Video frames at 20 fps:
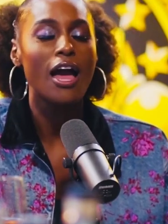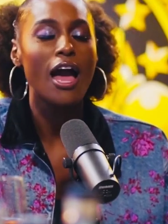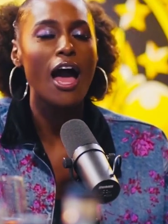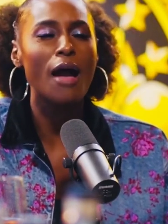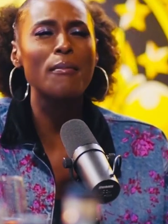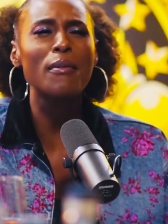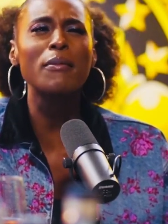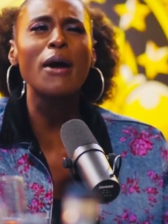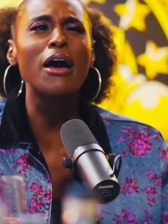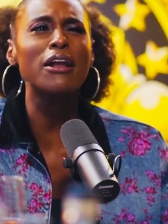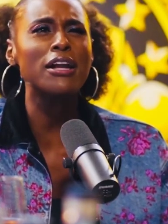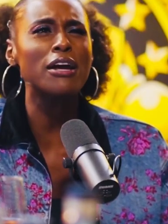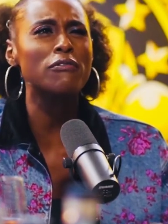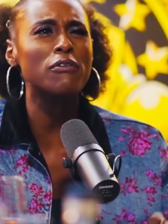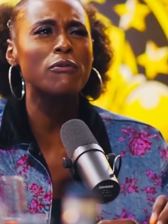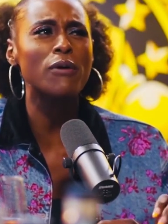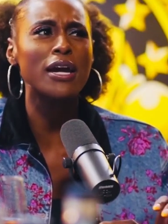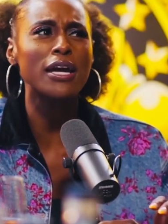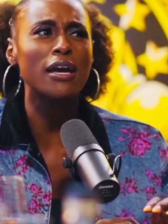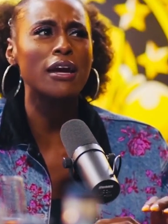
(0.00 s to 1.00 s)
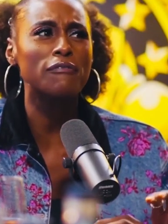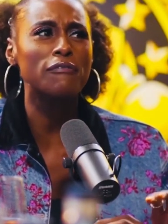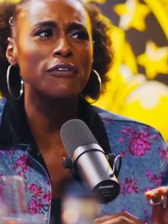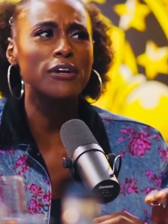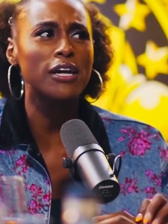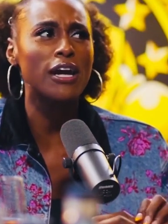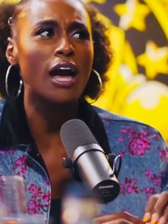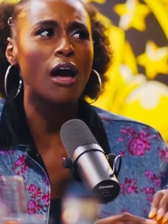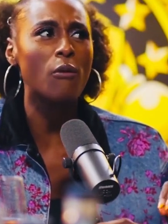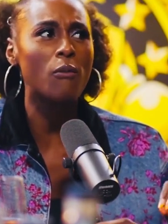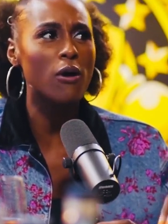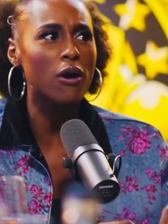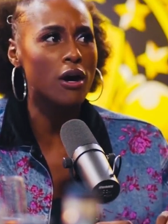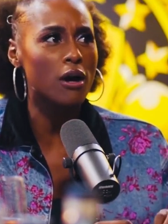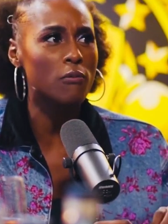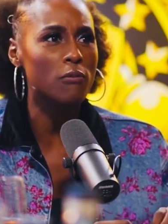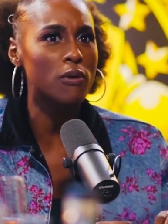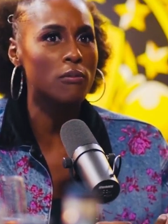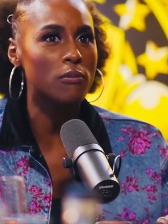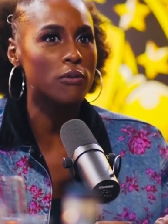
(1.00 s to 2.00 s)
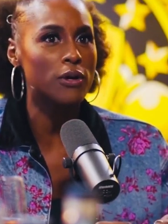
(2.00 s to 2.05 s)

I remember I'll never forget. I woke up one